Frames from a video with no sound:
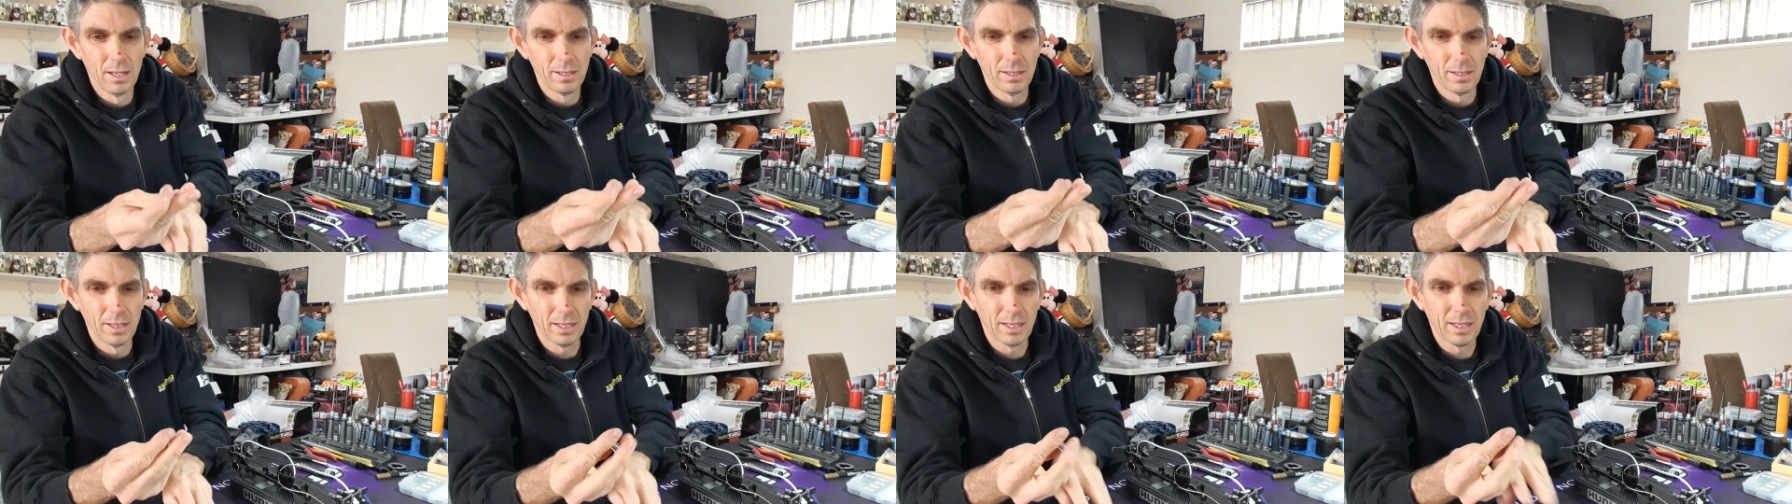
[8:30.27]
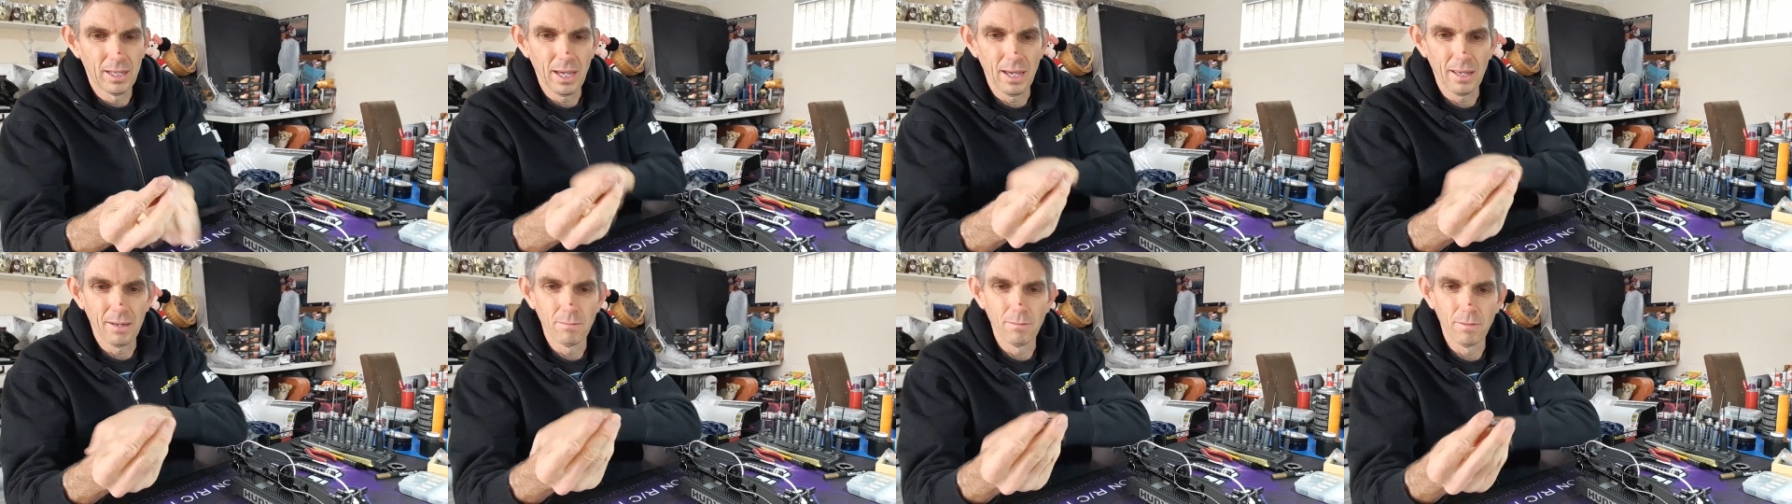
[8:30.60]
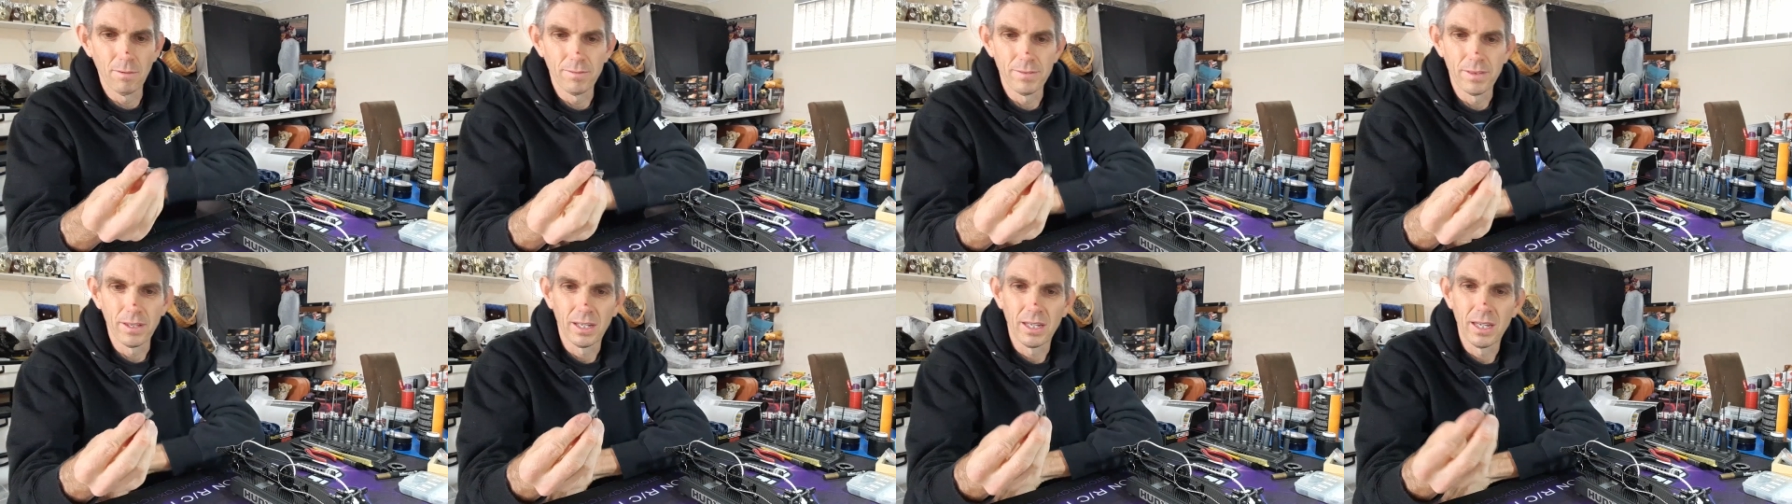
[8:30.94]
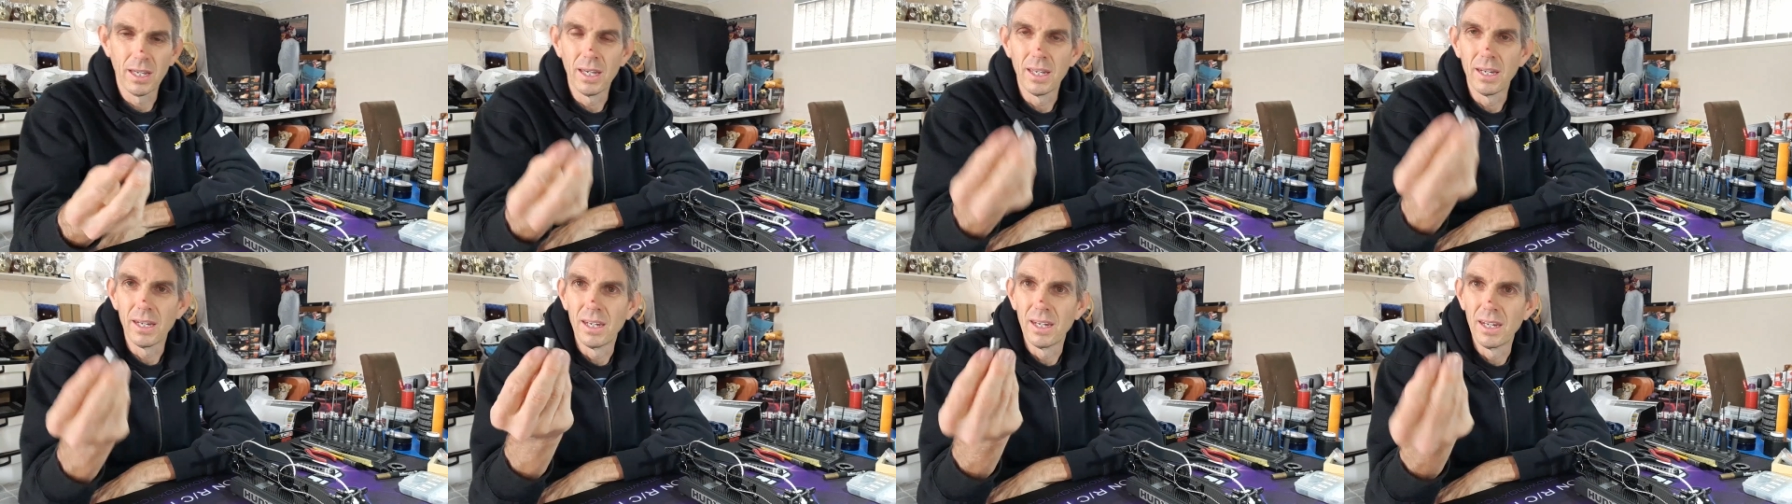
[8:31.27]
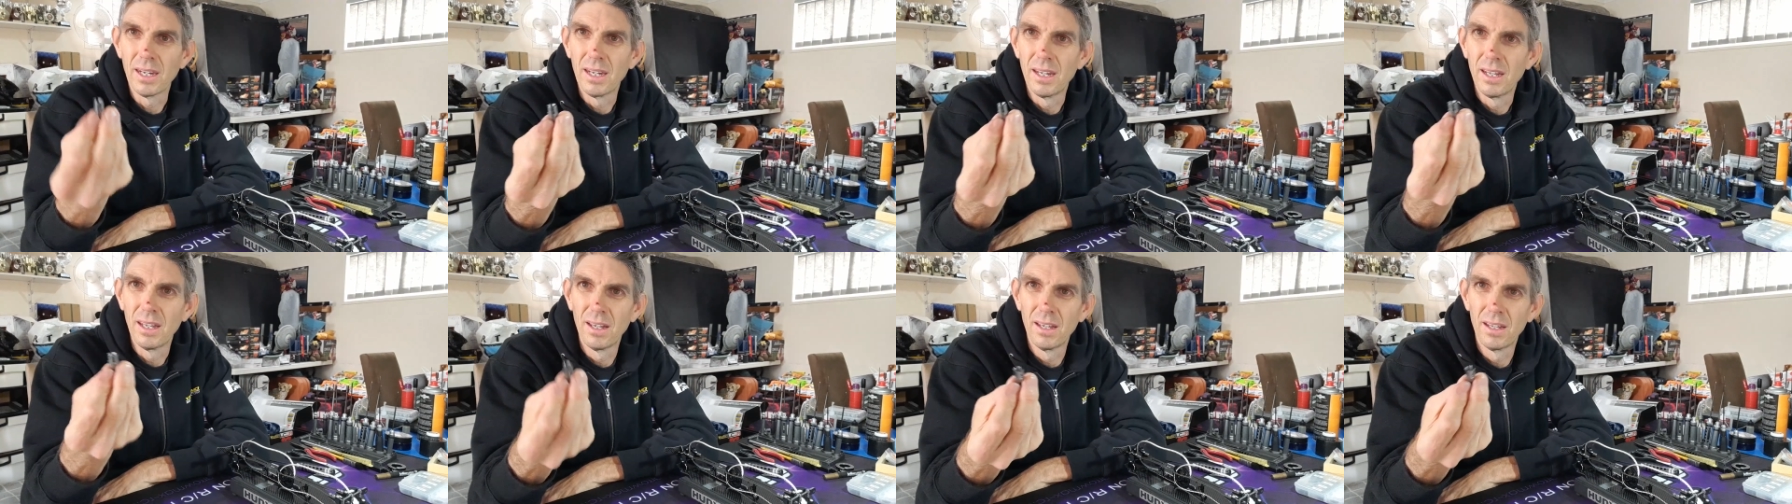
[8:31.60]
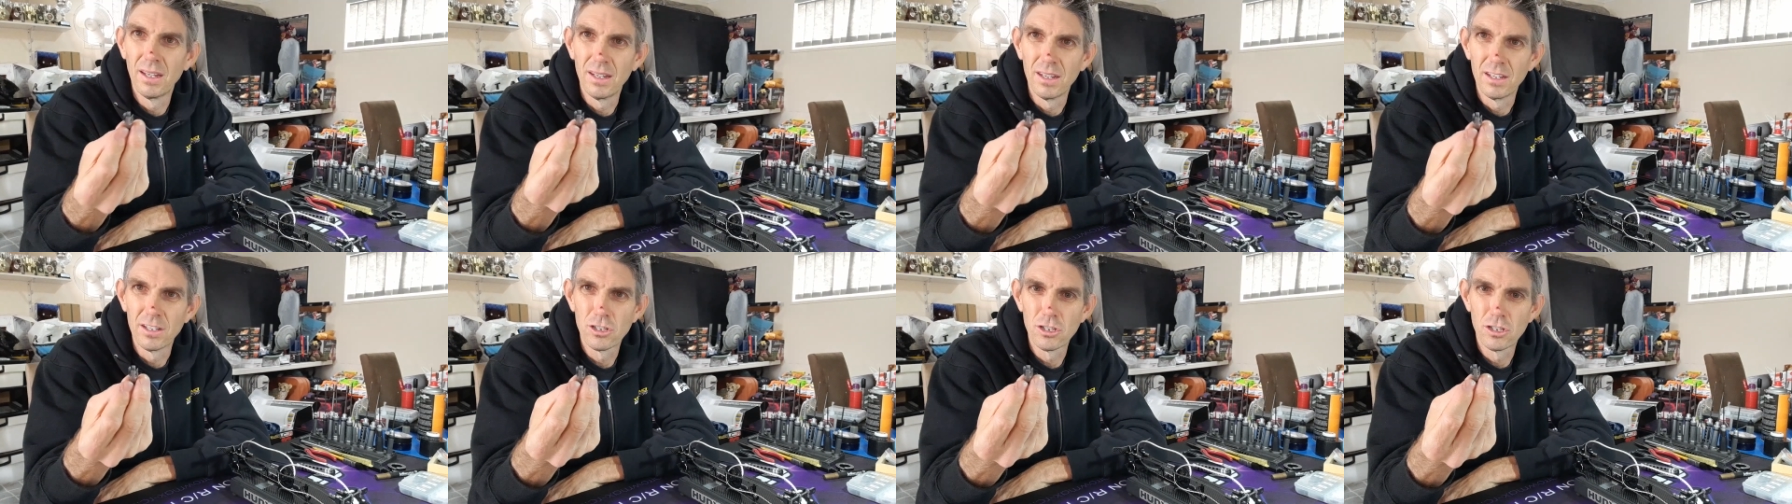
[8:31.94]
You get with the kit
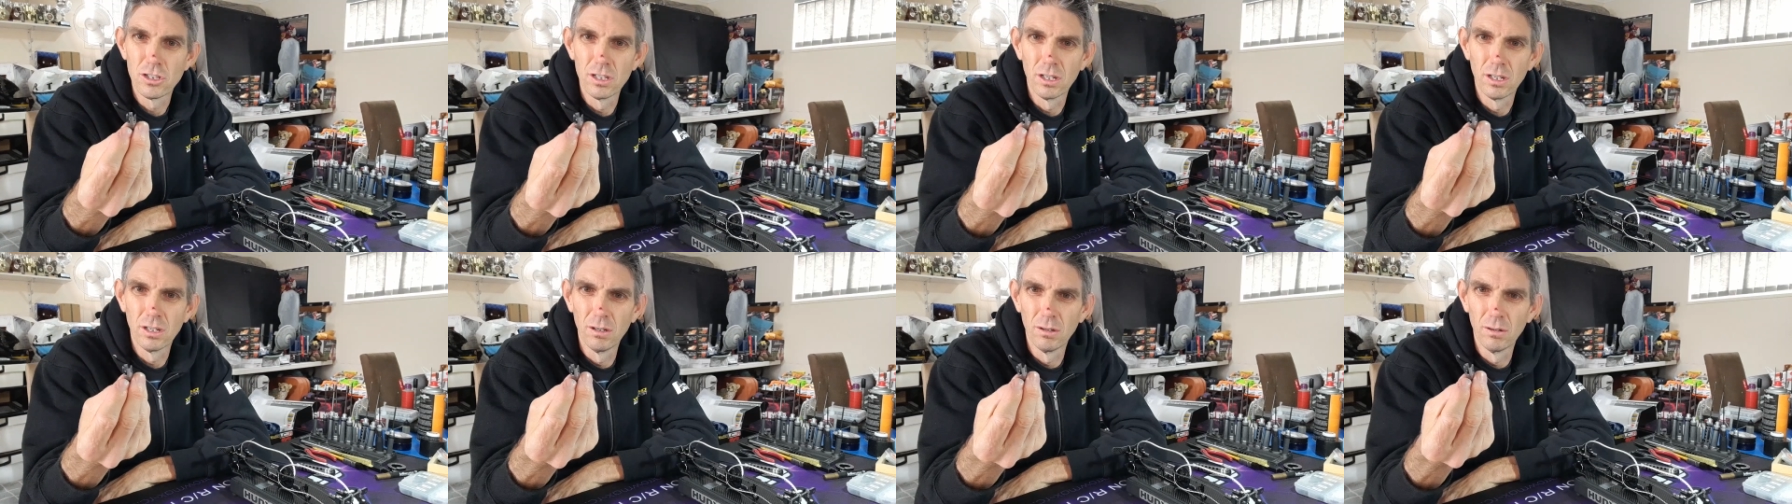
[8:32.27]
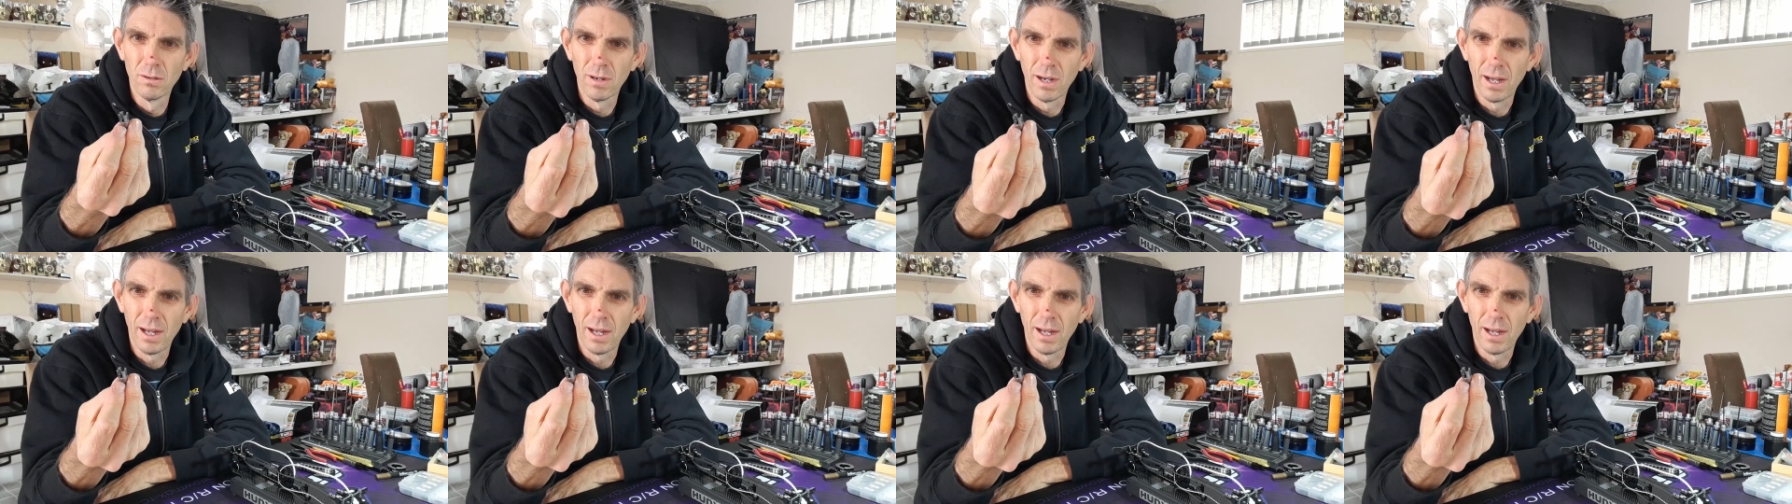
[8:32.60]
the steel